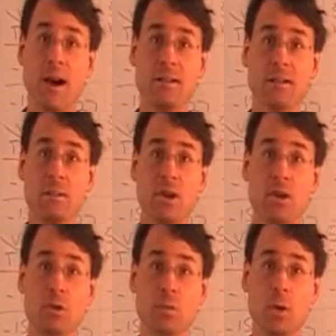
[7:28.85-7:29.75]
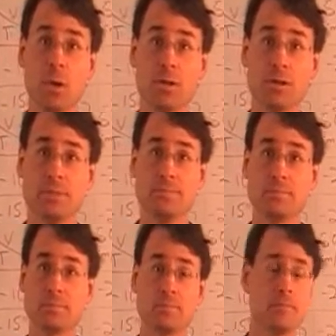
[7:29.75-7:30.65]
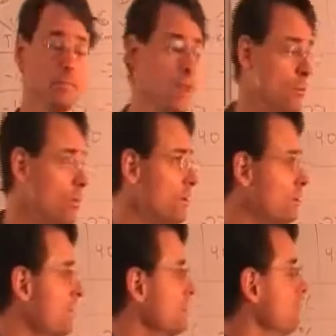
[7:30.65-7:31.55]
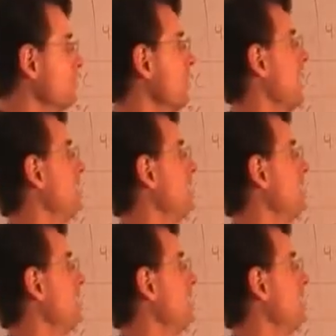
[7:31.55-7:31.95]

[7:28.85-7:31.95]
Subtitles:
approximation worked in one-dimensional